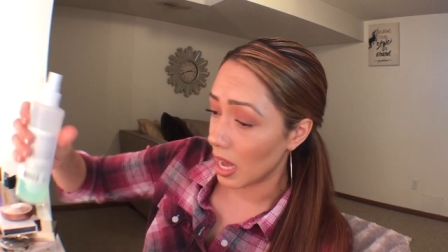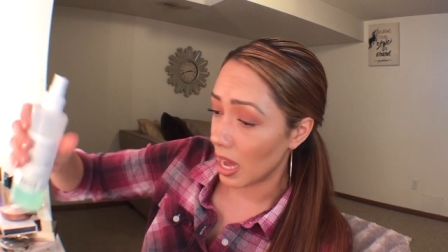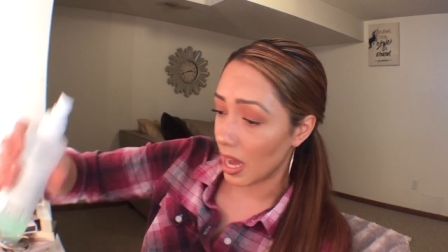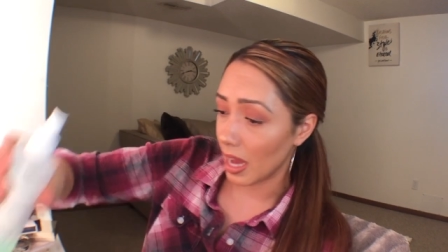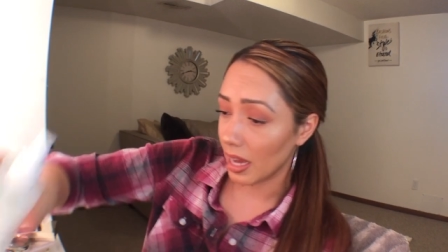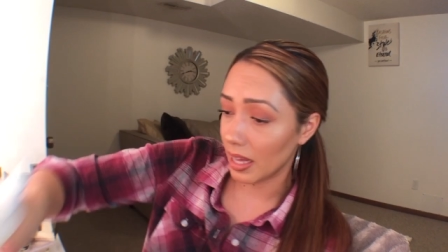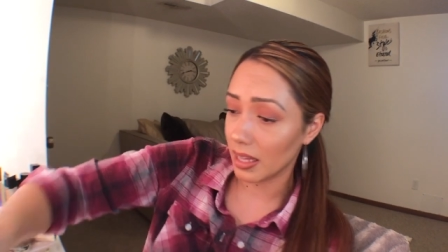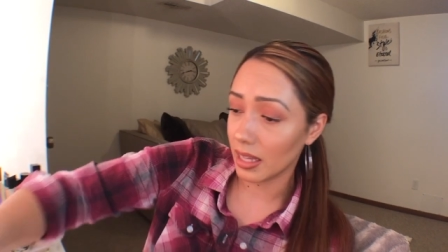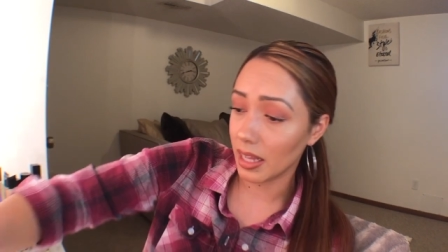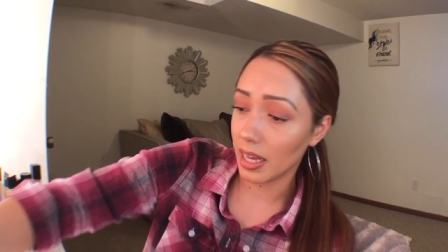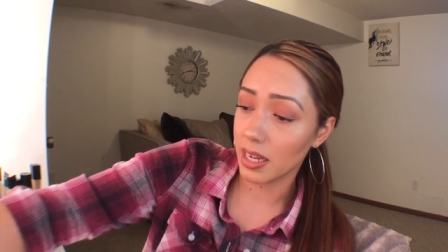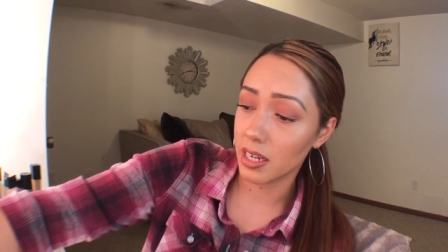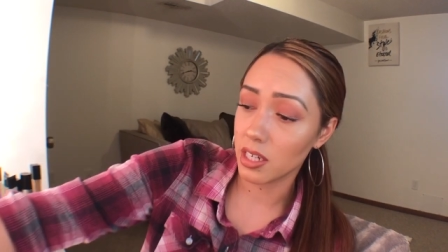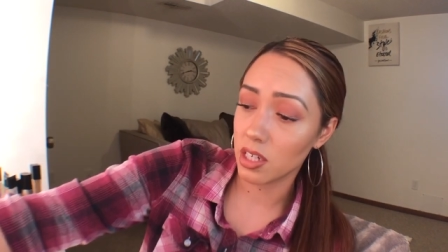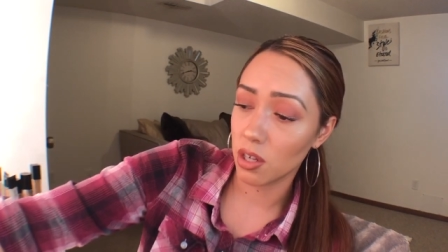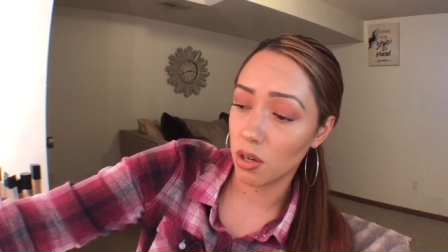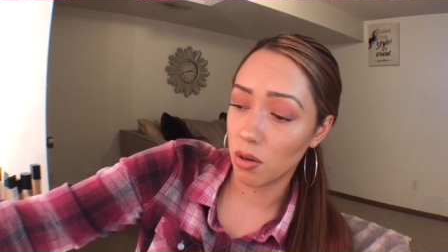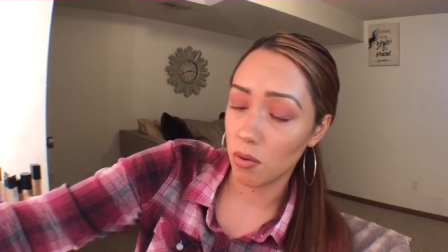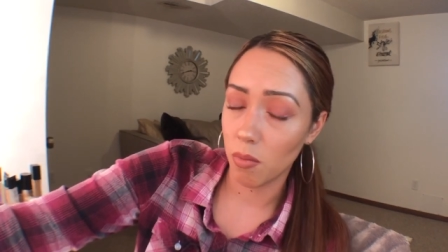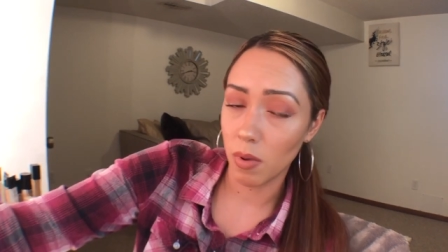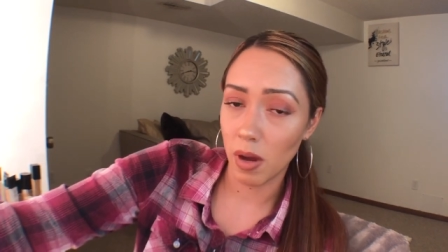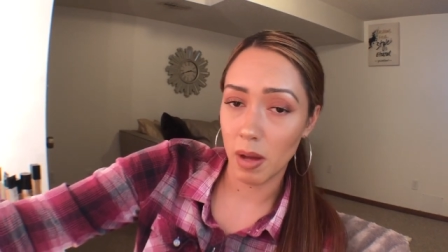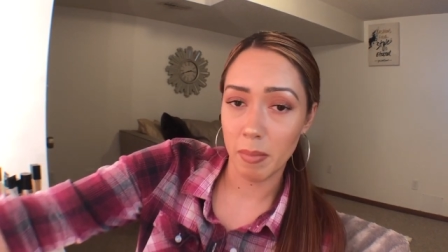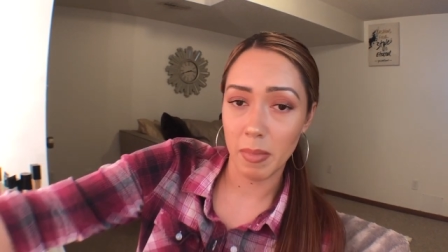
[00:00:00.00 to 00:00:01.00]
I like
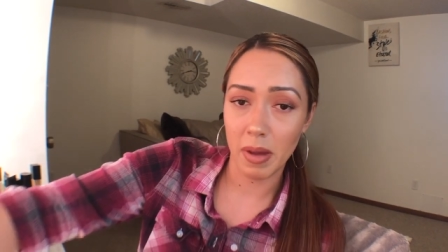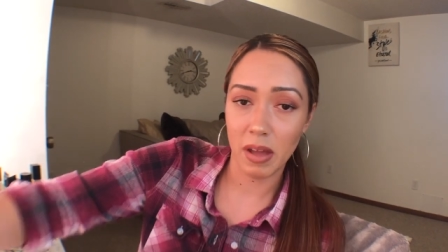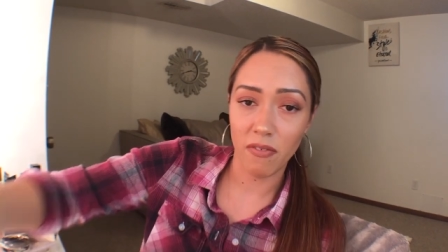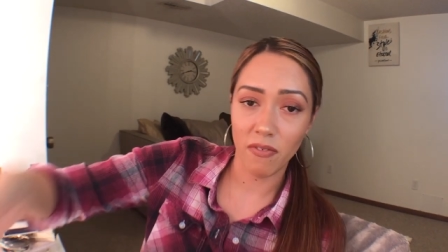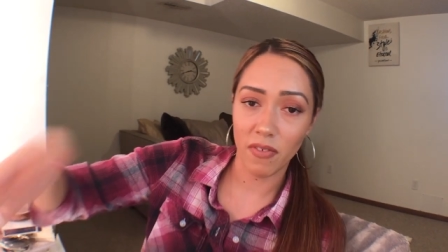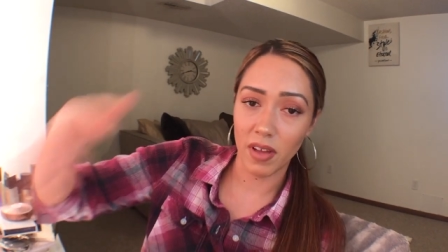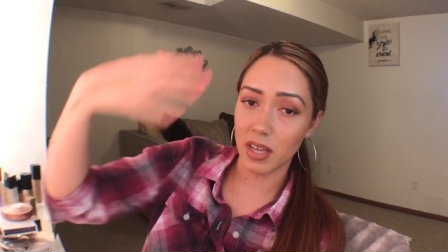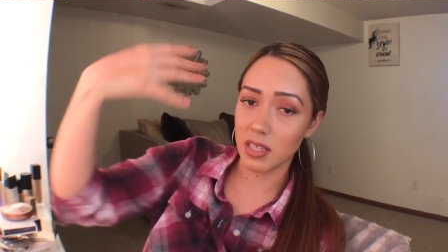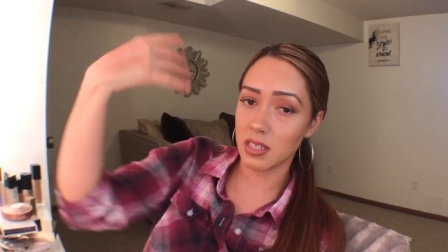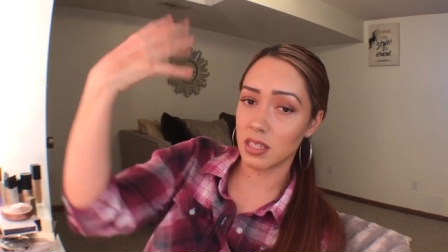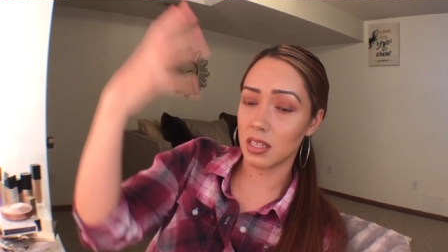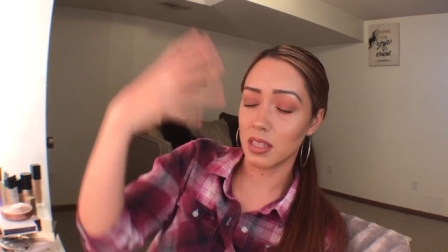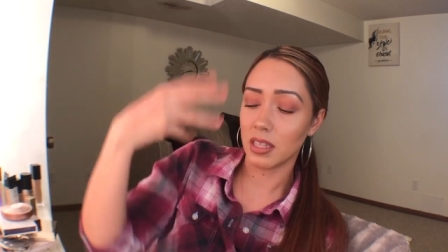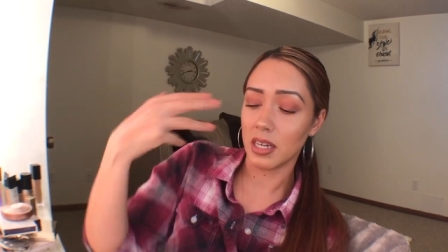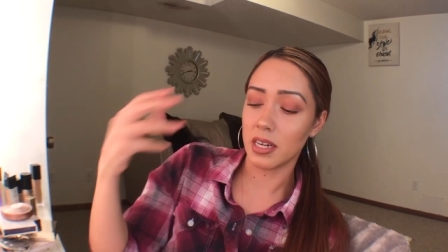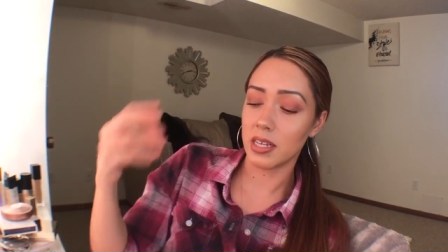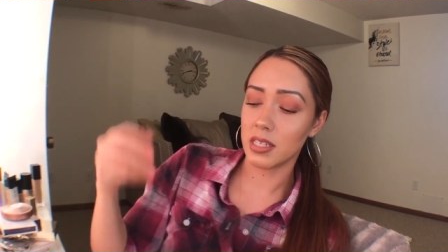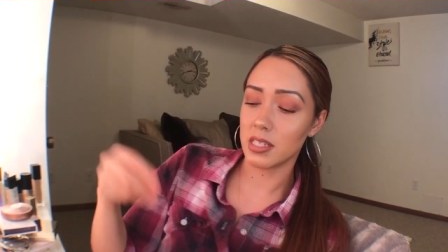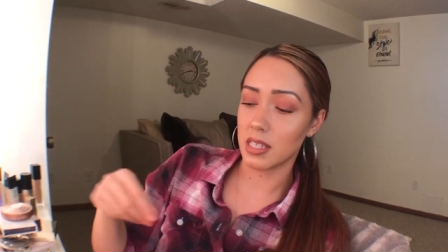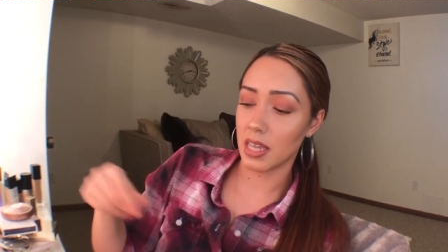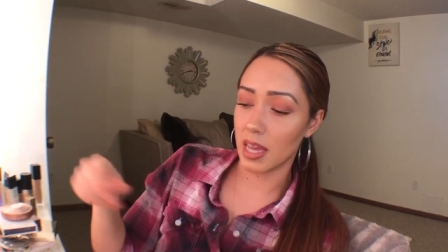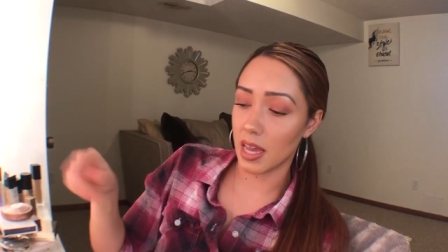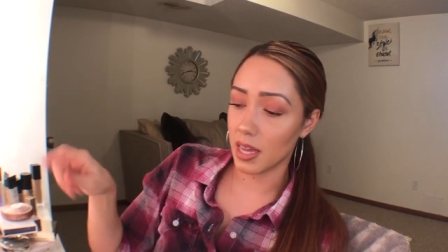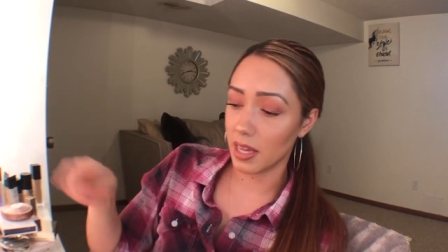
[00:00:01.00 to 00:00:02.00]
to wet my face and let
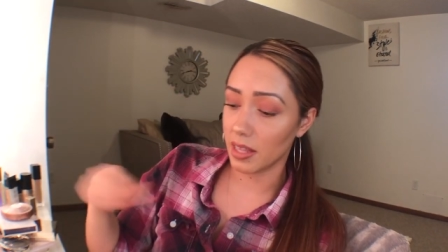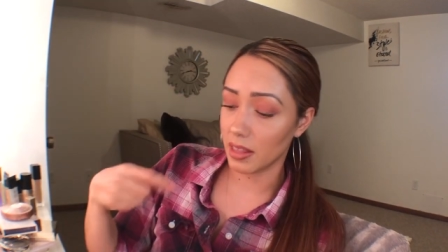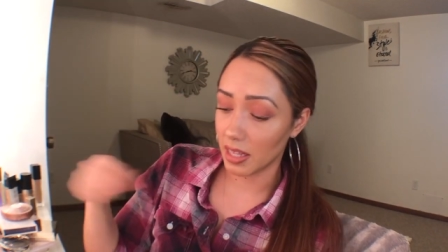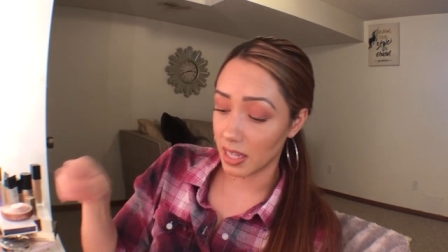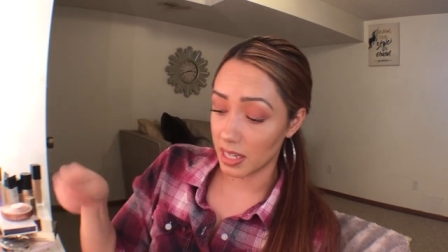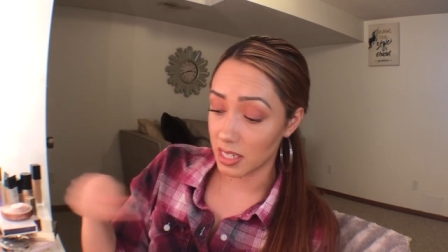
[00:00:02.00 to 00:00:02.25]
it set and